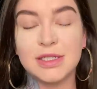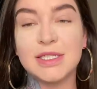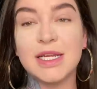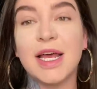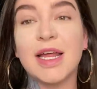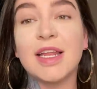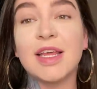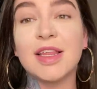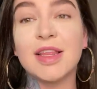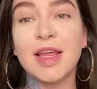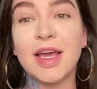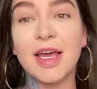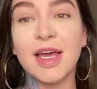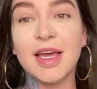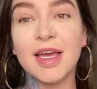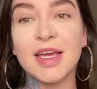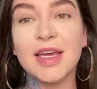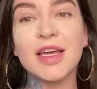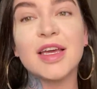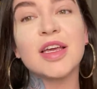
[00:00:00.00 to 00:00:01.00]
Danny
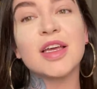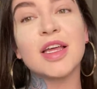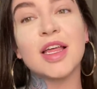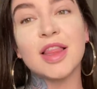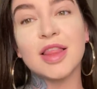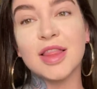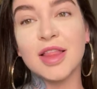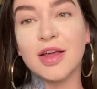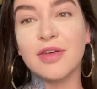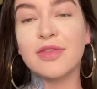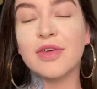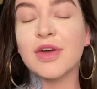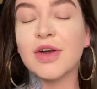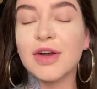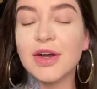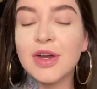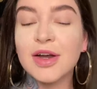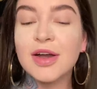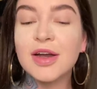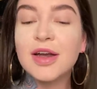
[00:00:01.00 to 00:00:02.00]
Lay, love
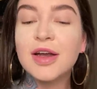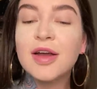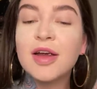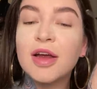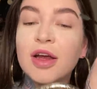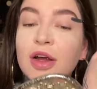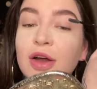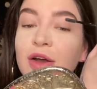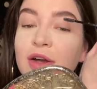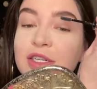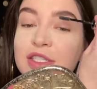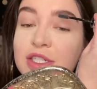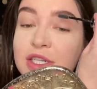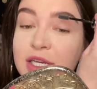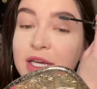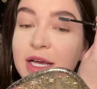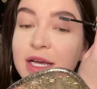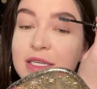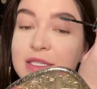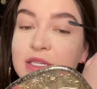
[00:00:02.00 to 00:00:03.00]
her.
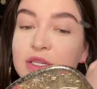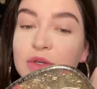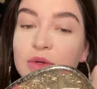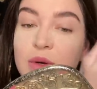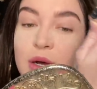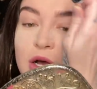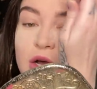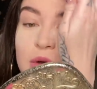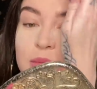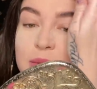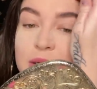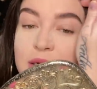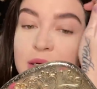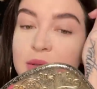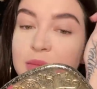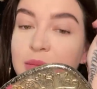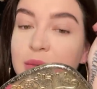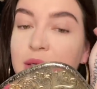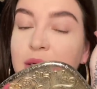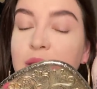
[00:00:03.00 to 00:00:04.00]
She has a new
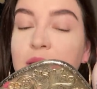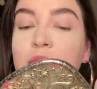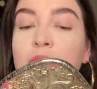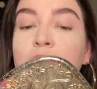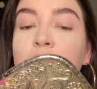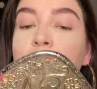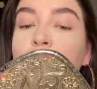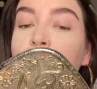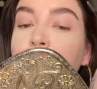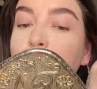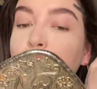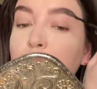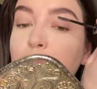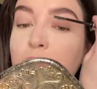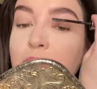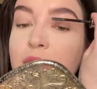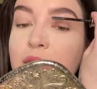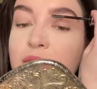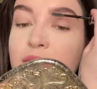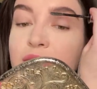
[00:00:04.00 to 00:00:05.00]
album.
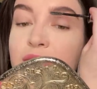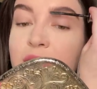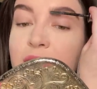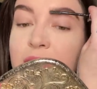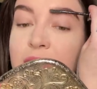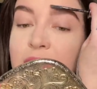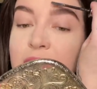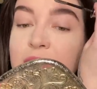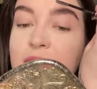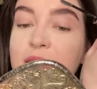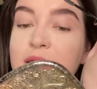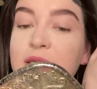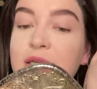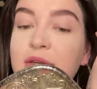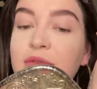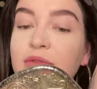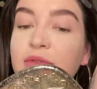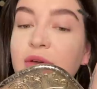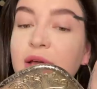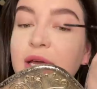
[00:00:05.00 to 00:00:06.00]
Brent Faye,
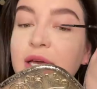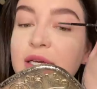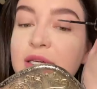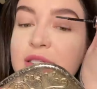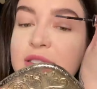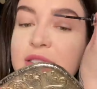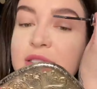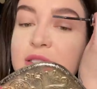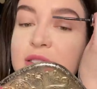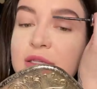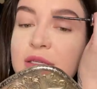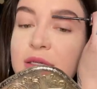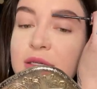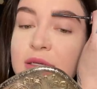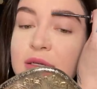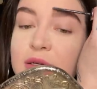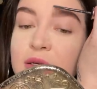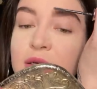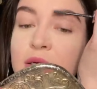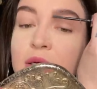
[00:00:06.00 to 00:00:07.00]
Faze?
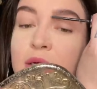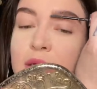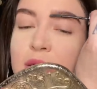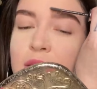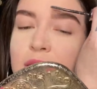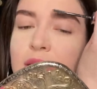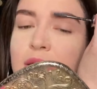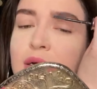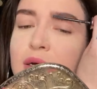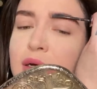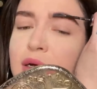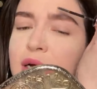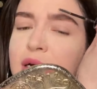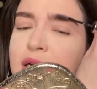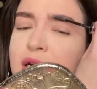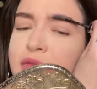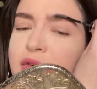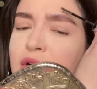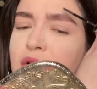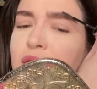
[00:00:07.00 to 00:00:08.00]
I
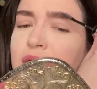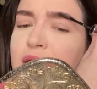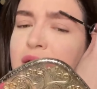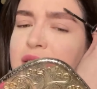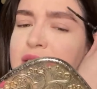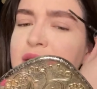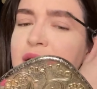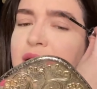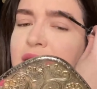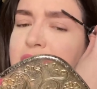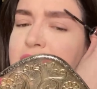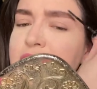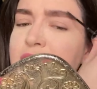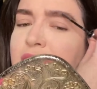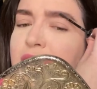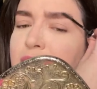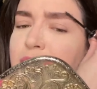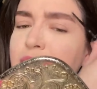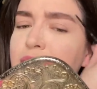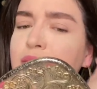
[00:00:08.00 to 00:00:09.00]
never know how to say his
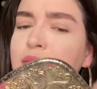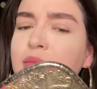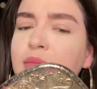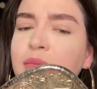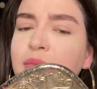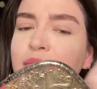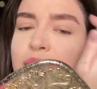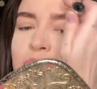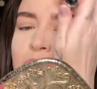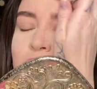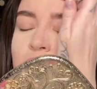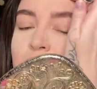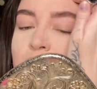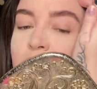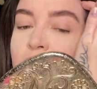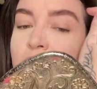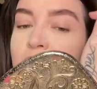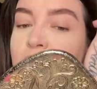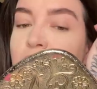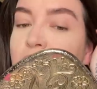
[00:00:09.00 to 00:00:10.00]
name.
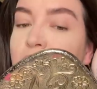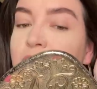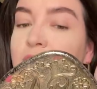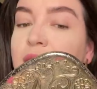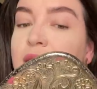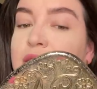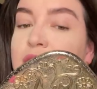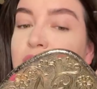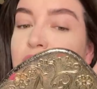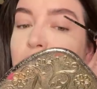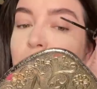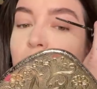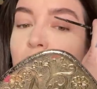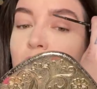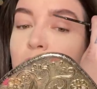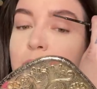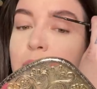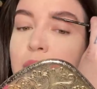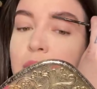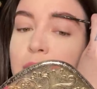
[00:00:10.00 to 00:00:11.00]
He has a new
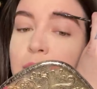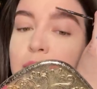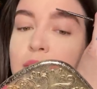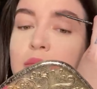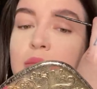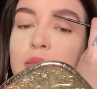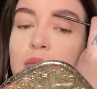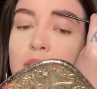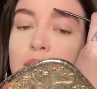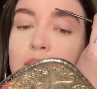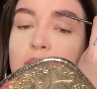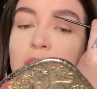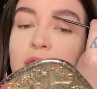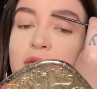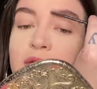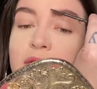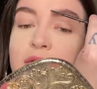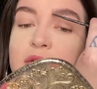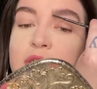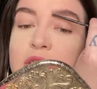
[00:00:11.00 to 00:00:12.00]
album. My
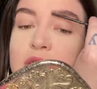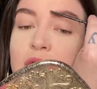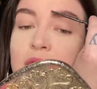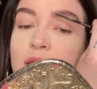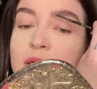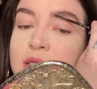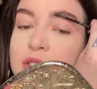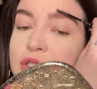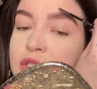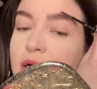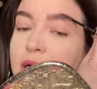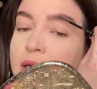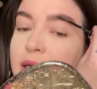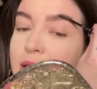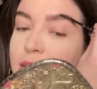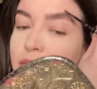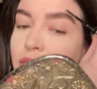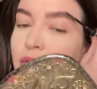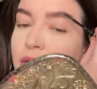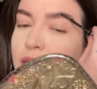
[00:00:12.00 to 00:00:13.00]
favorite song is
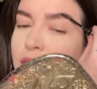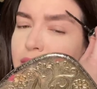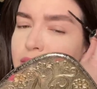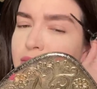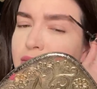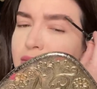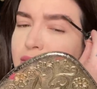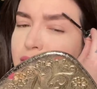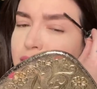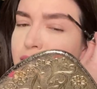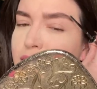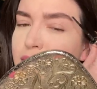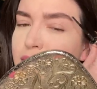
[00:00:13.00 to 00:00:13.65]
Jackie Brown.